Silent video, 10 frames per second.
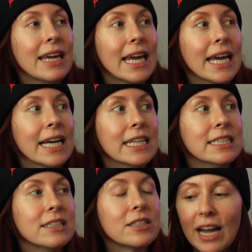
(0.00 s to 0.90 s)

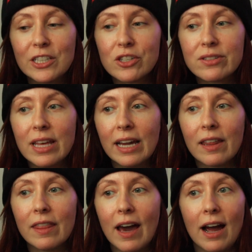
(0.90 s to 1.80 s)
And I just think
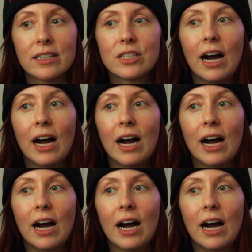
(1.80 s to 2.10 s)
that